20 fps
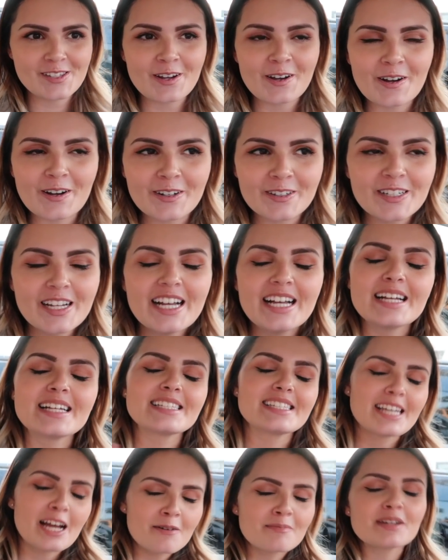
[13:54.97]
So
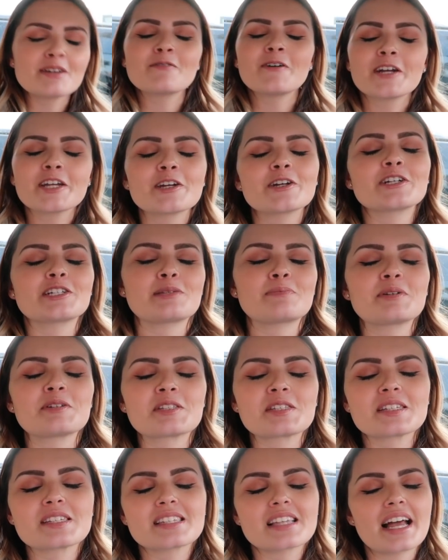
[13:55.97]
tell me what your
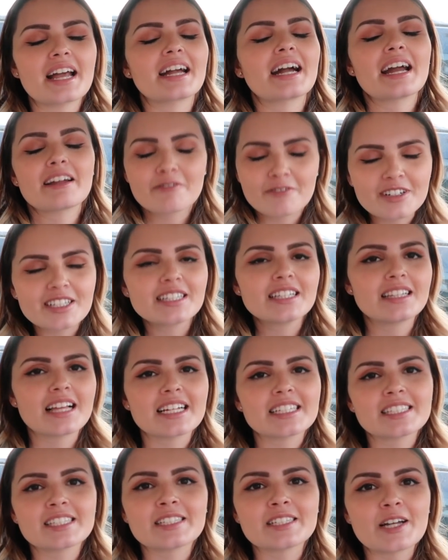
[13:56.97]
experience is like. I'd really
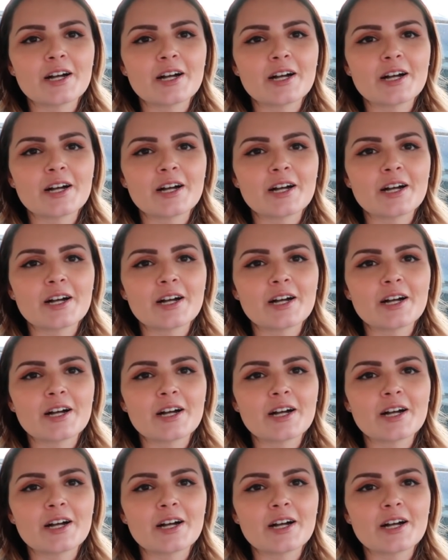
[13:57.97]
like to